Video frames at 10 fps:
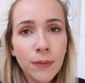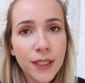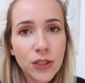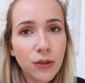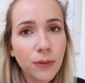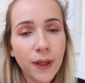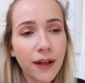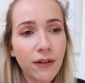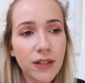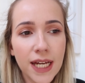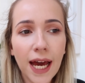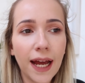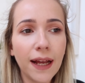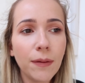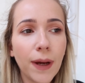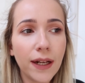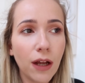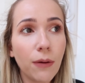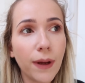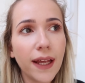he'll make sure that we're there on time, I
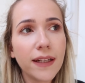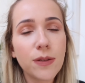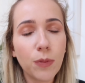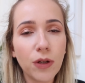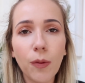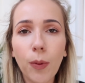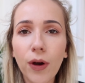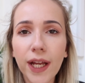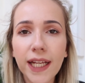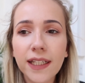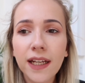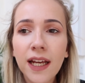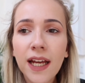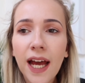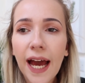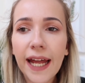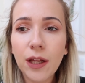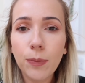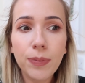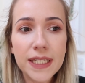know it, to prove a point, and
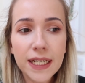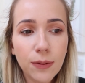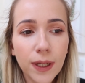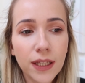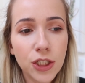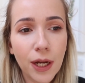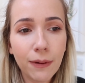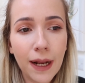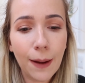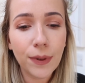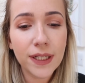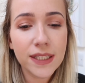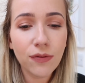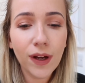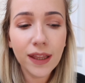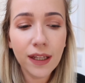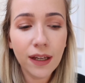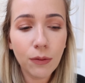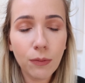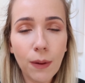he'll be dead quick in the shower now, but it's the fact
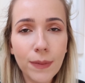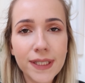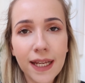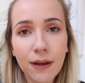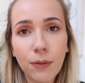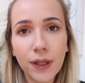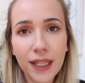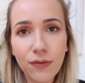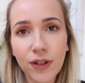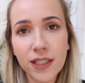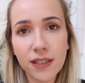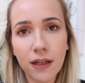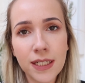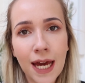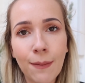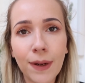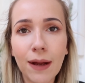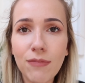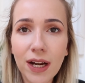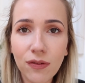that when we say we're leaving at a certain time and
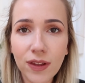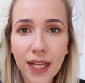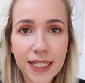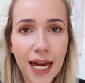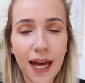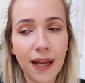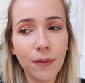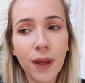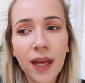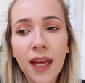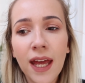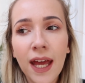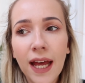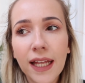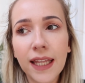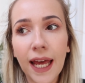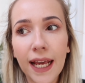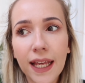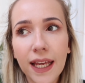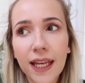I'm ready for that time,
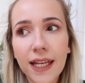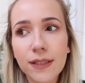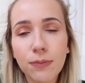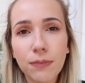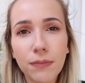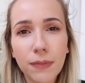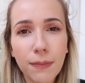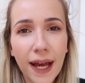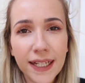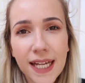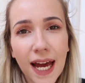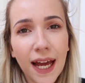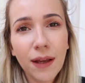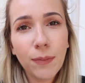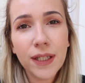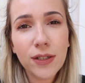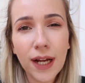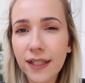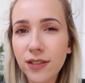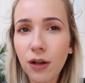like, it's my time, he
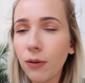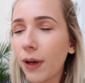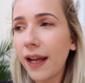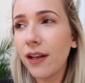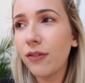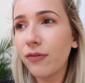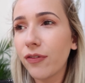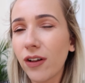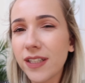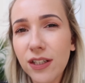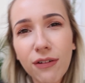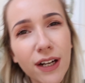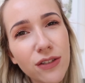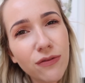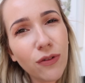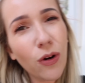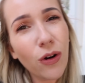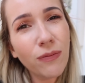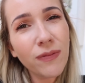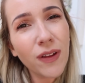just has no kind of consideration
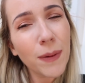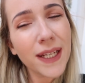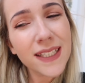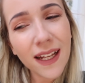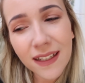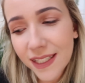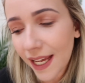for, if that makes sense.